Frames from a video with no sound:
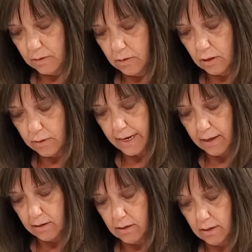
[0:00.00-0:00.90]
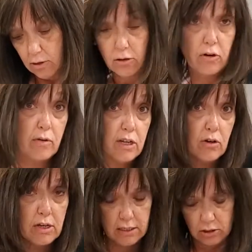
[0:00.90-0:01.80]
Grow it out. You can grow it in your
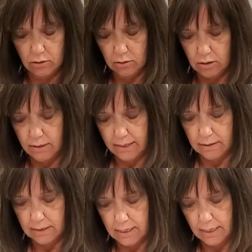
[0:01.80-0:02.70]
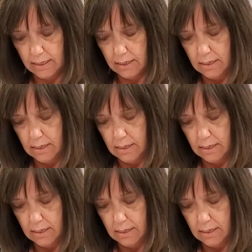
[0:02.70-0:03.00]
kitchen or grow it outside.